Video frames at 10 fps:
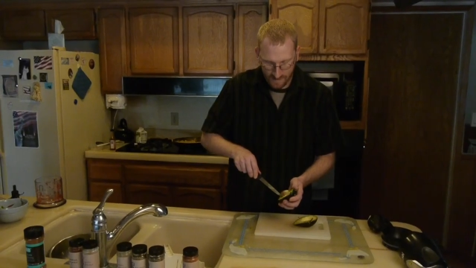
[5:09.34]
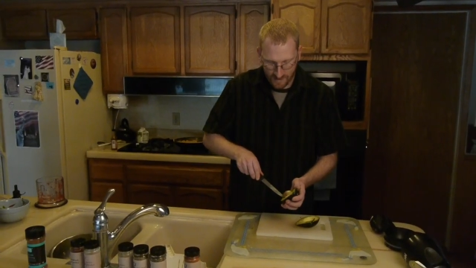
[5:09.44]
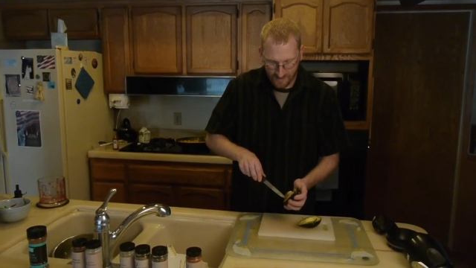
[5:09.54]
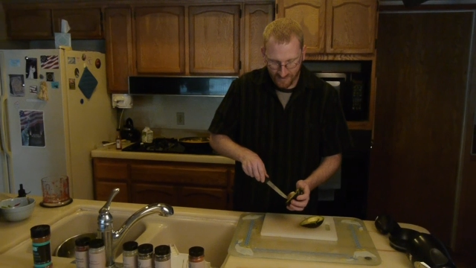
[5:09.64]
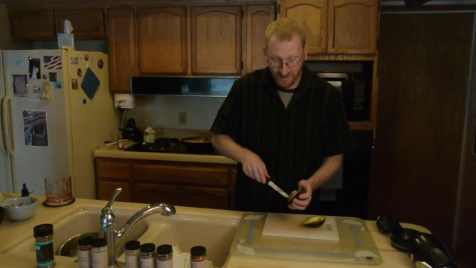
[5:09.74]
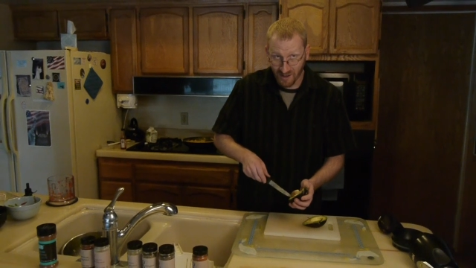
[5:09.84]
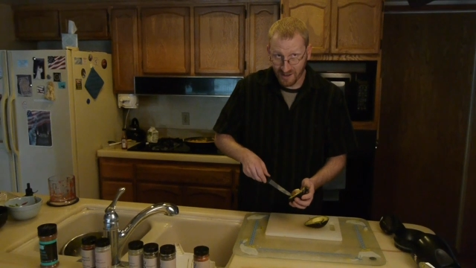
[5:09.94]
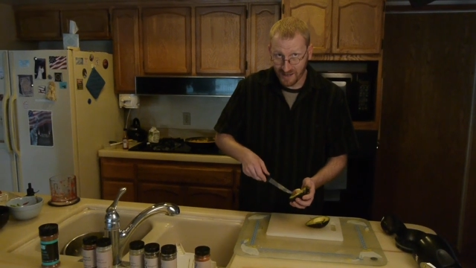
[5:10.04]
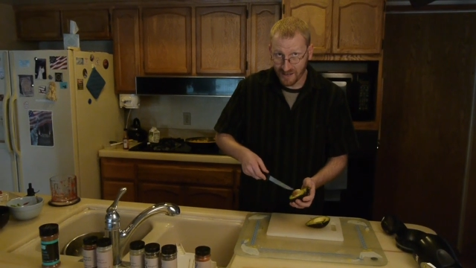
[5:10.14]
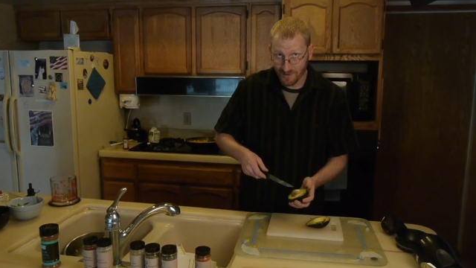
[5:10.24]
And if you've
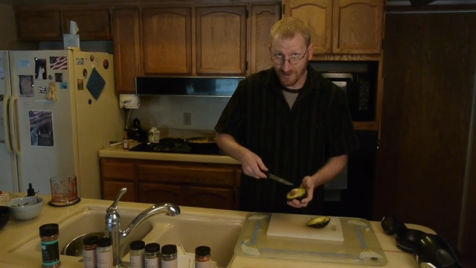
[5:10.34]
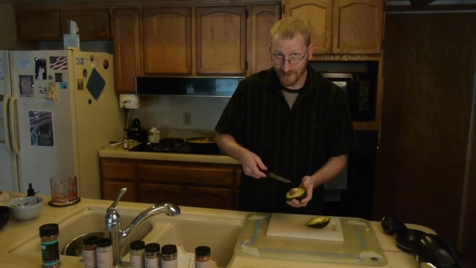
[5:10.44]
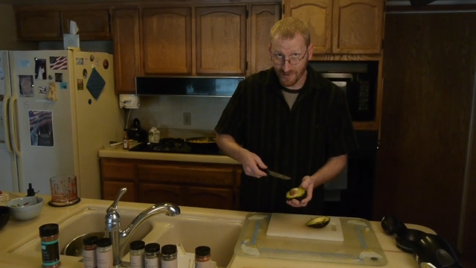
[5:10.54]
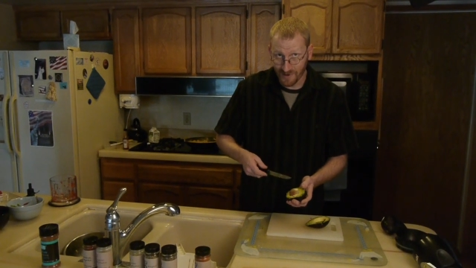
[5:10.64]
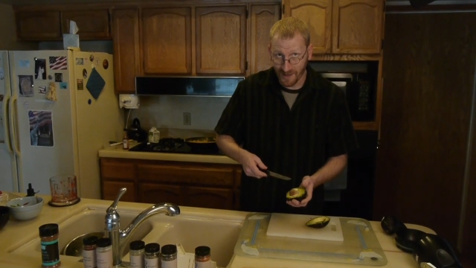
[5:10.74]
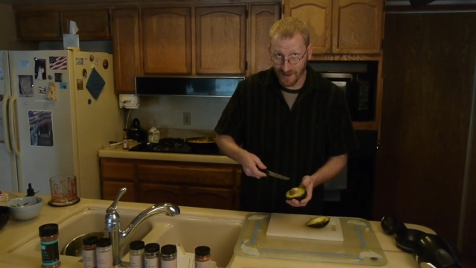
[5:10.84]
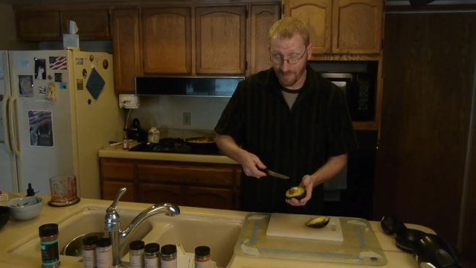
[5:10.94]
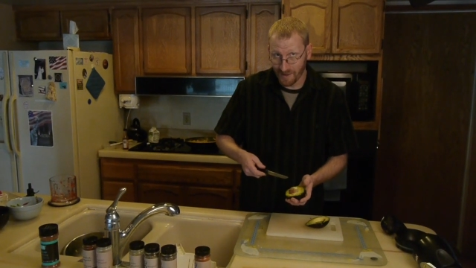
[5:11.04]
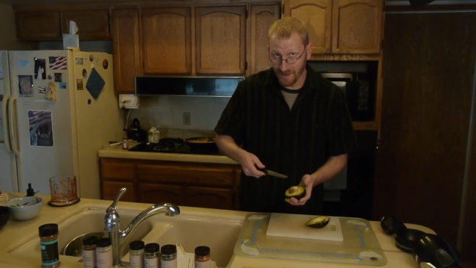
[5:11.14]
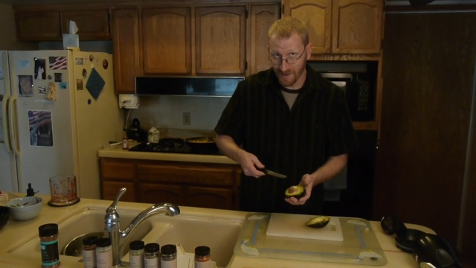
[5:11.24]
got any tricks for how
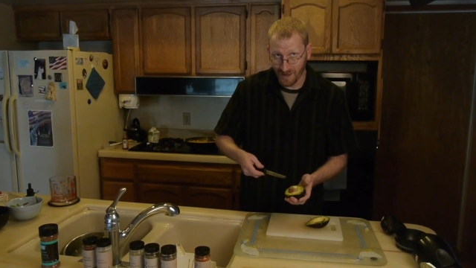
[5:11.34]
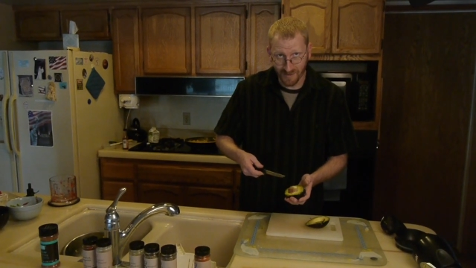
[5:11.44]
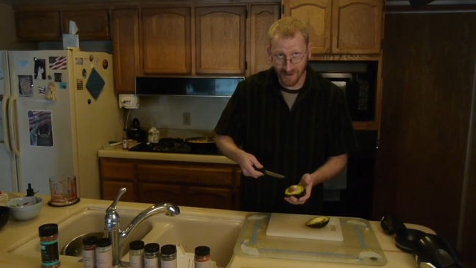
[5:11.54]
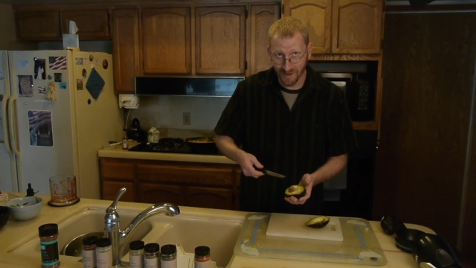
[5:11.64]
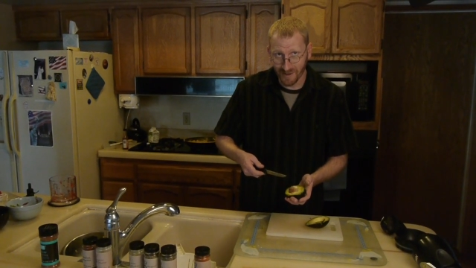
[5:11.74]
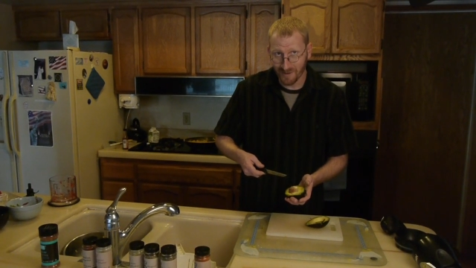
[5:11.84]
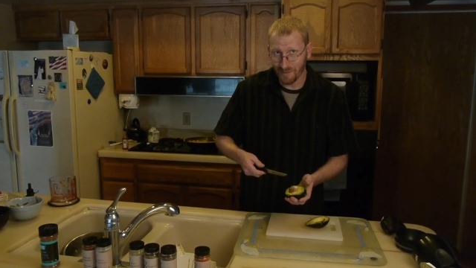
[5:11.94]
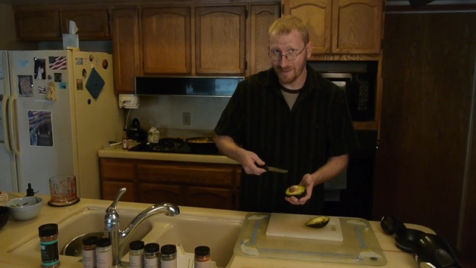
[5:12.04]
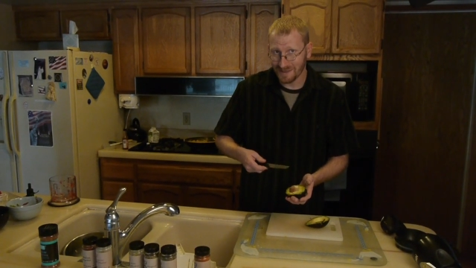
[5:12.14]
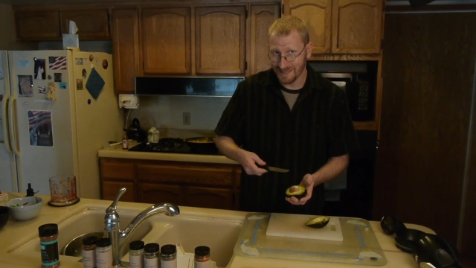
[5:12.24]
to pit an
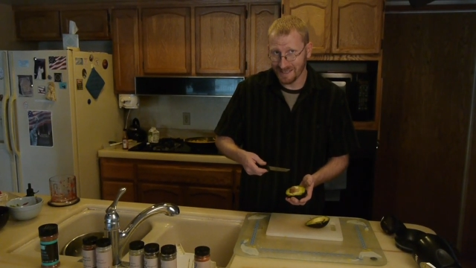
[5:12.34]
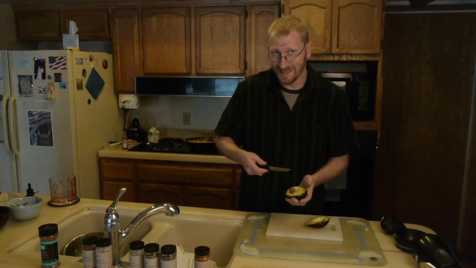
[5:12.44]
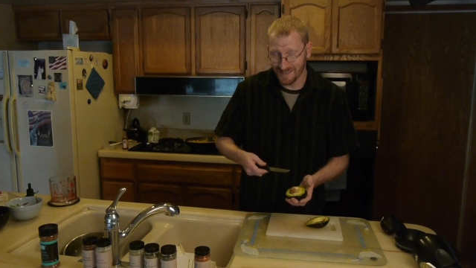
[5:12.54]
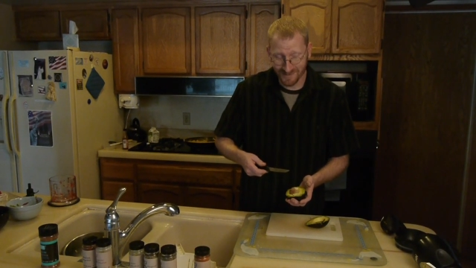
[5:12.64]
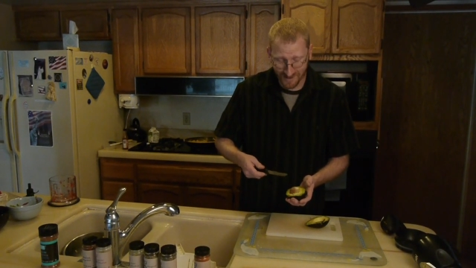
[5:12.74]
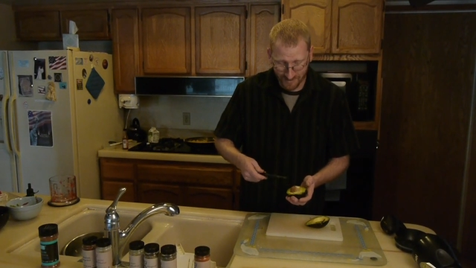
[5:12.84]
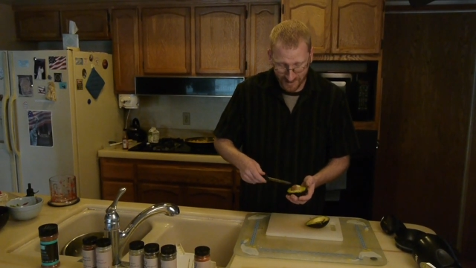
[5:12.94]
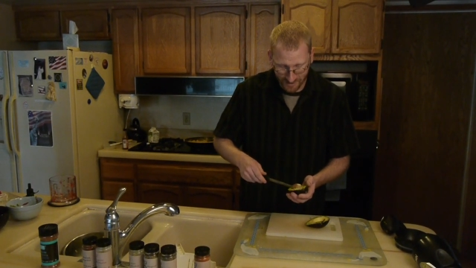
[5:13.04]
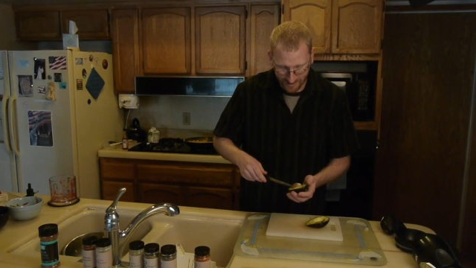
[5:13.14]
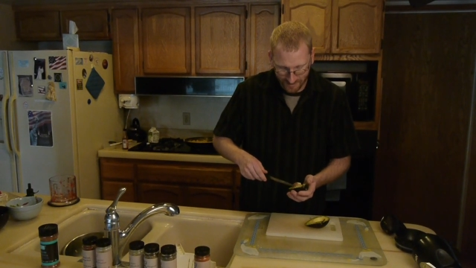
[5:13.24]
avocado, please
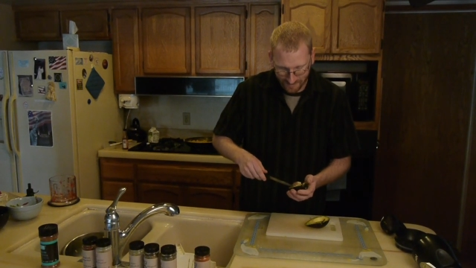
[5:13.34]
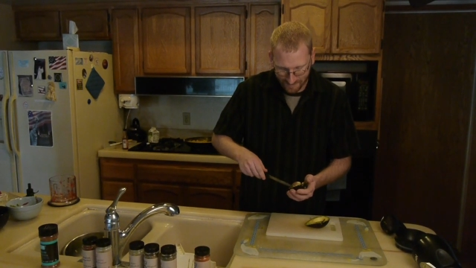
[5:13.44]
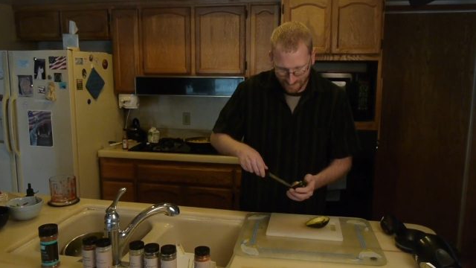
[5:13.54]
let me know.